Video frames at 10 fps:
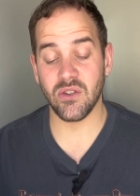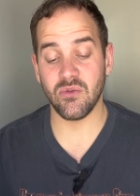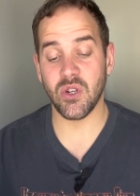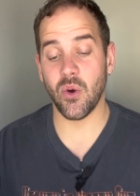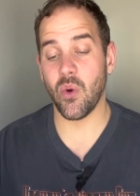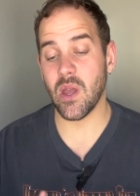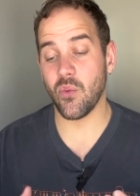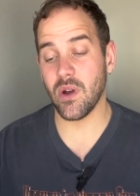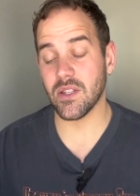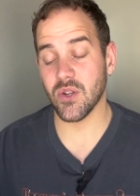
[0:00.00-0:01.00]
do, knowing
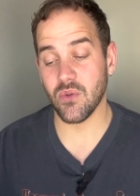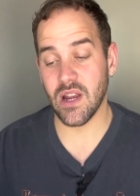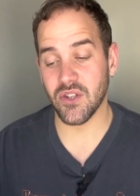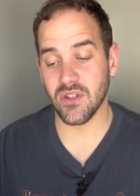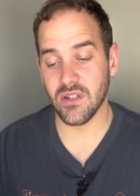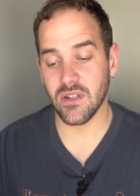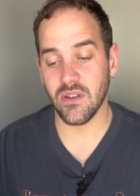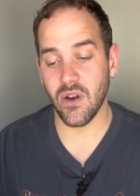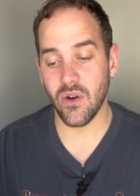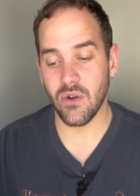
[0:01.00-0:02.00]
what direction to
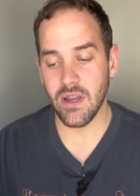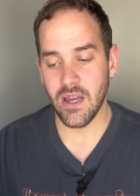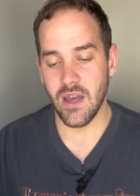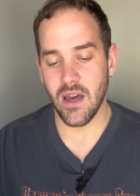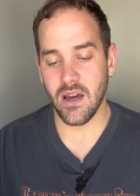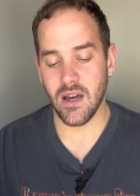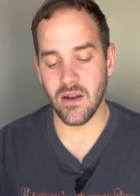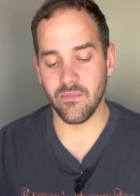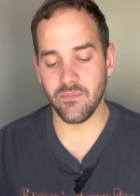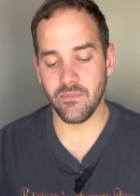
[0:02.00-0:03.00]
go.
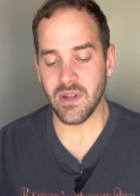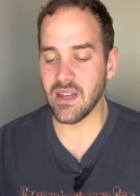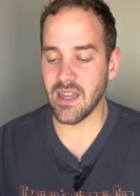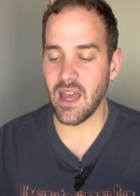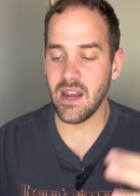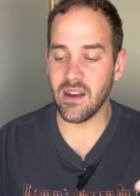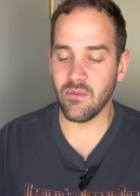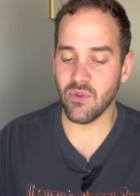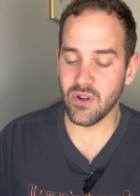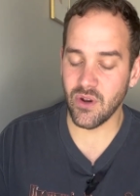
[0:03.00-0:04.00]
Um, but again,
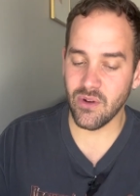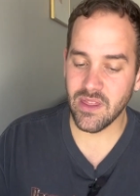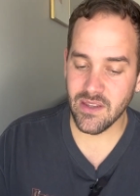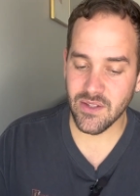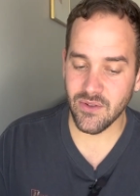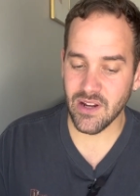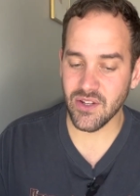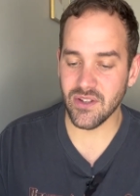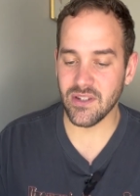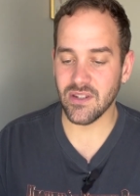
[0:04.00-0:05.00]
we're knowing this
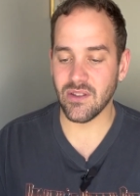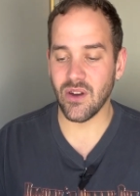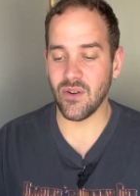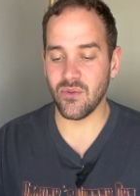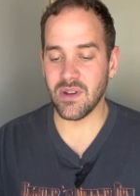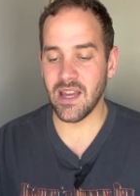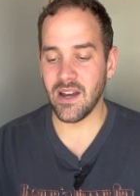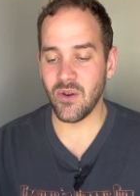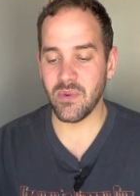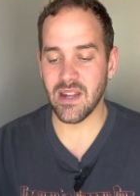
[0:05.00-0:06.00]
direction to go
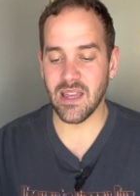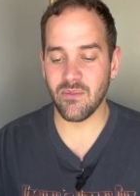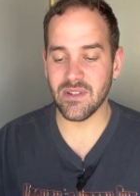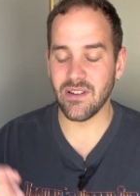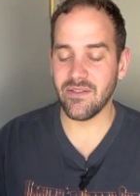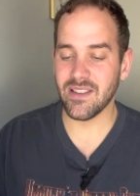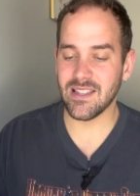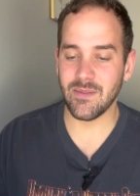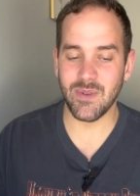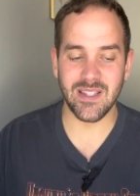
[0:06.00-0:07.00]
now, but again, we're still having
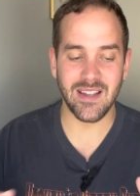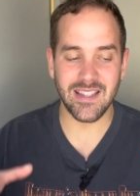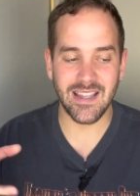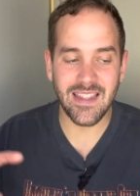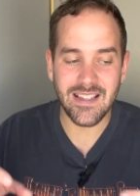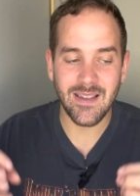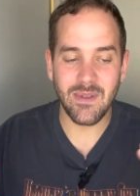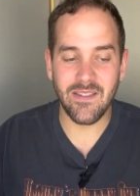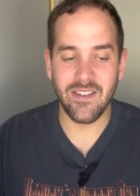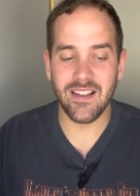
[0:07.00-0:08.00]
sleepless nights. Again, there's
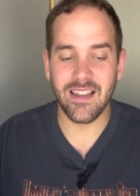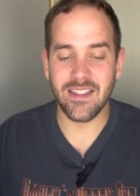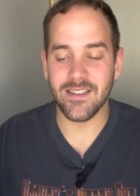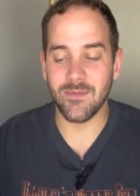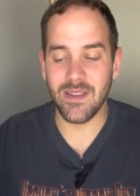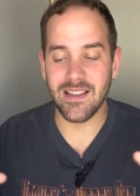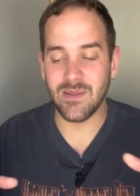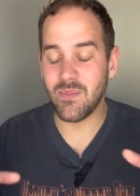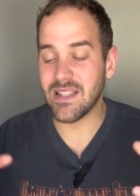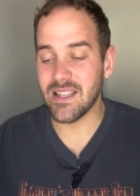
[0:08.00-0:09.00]
something feeling like there's something
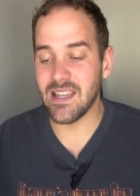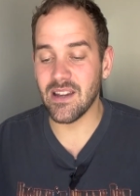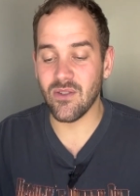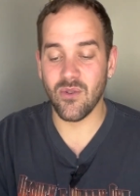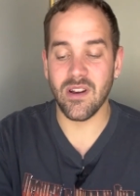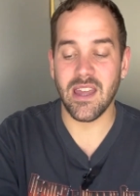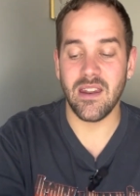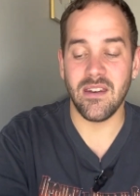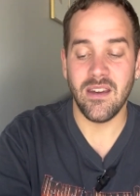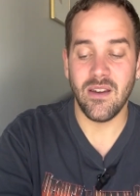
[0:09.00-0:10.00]
is missing here, or again,